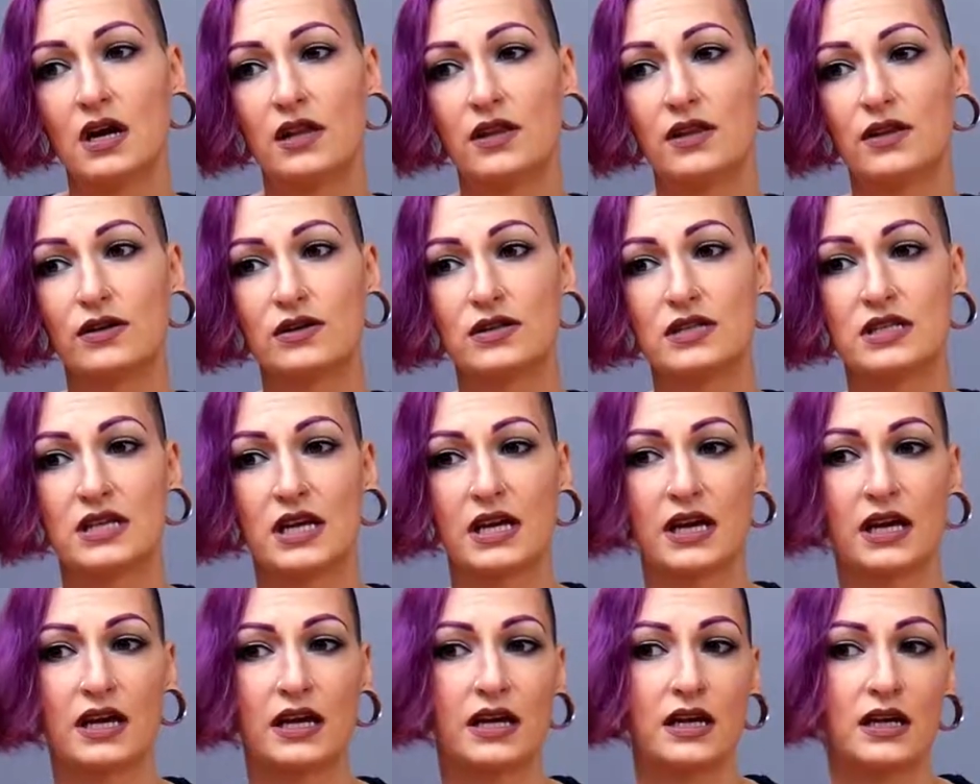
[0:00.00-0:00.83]
There's
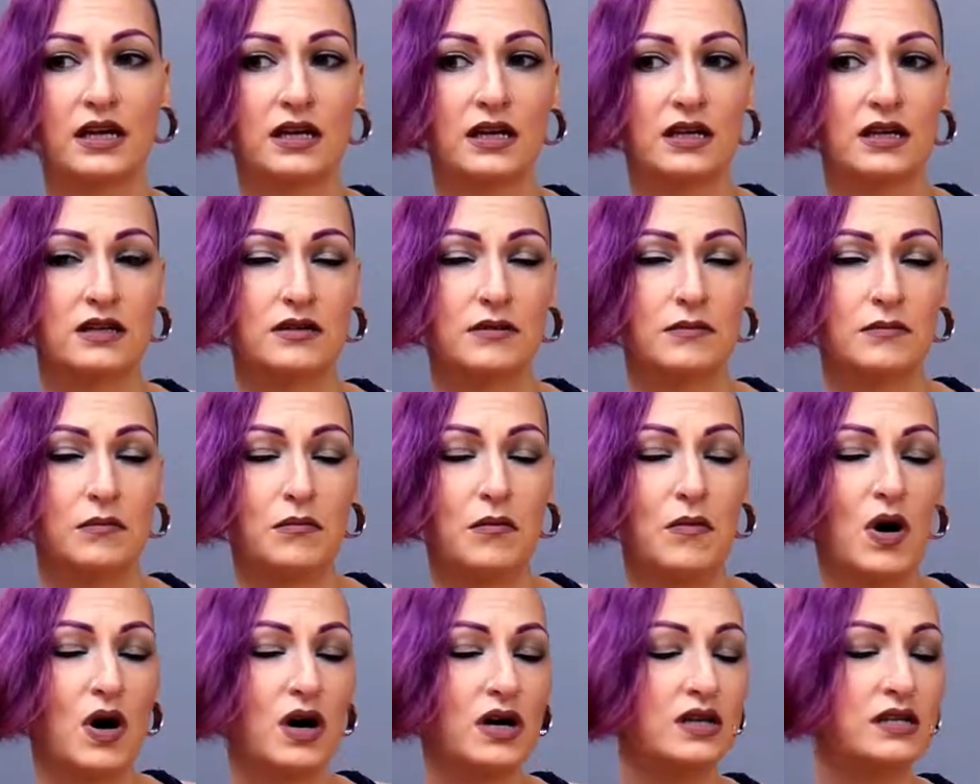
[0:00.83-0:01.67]
a
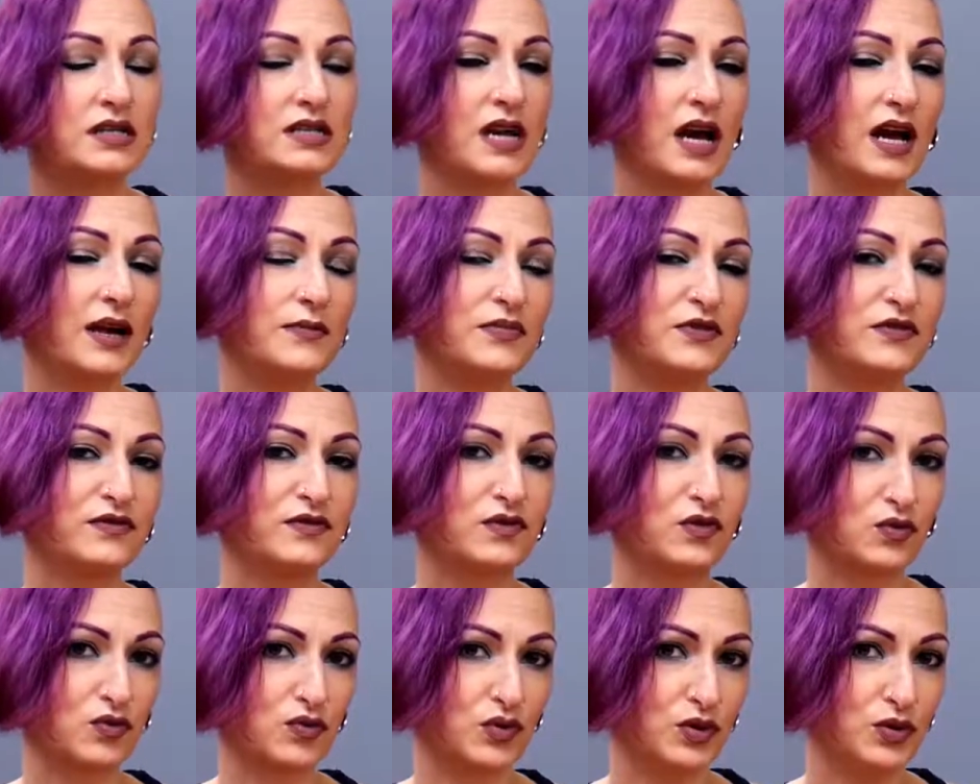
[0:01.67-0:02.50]
monk type of
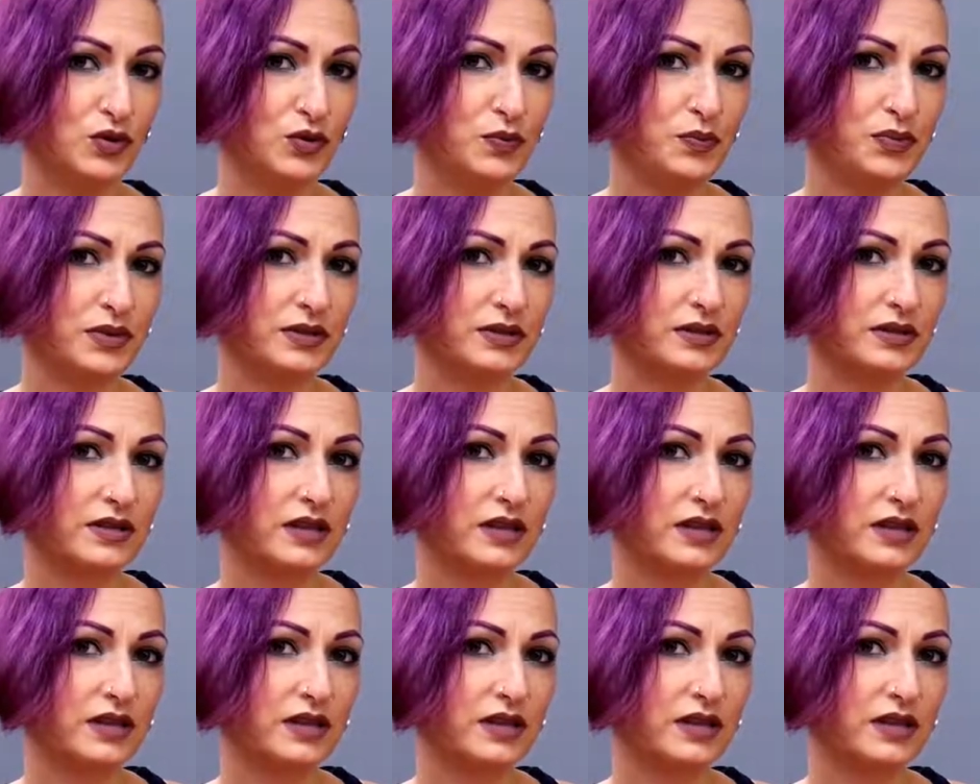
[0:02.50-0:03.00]
group